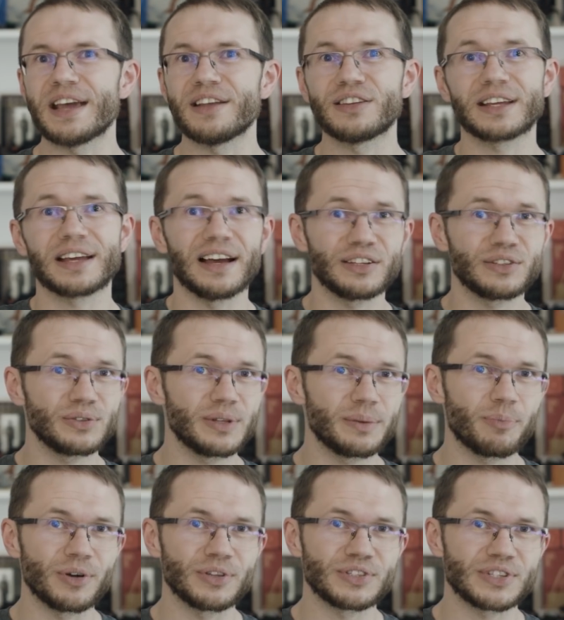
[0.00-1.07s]
and Cut to the
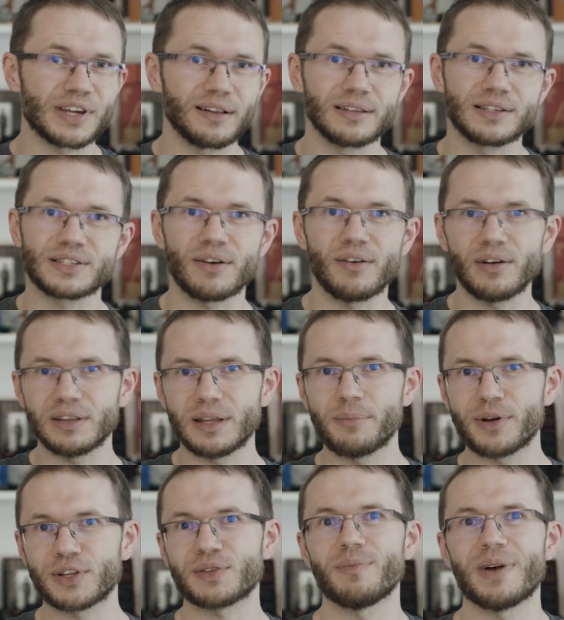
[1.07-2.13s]
Point channel is all
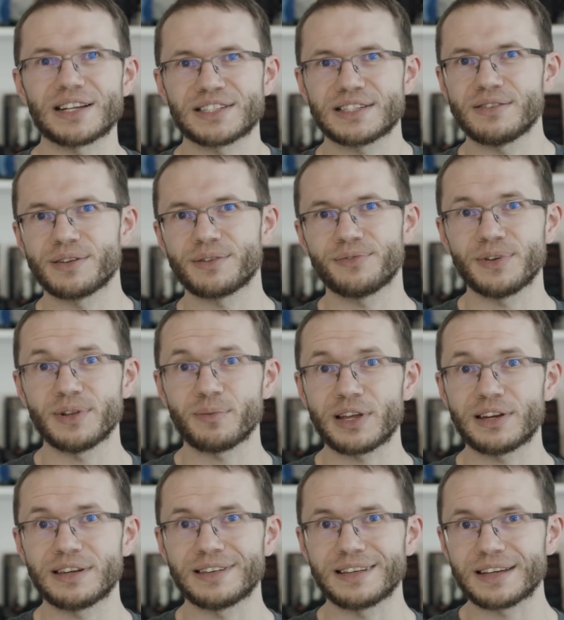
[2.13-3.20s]
about mastering film
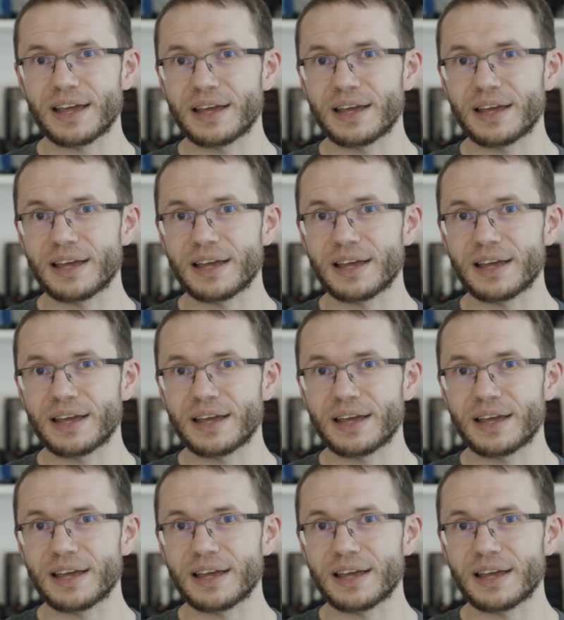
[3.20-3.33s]
editing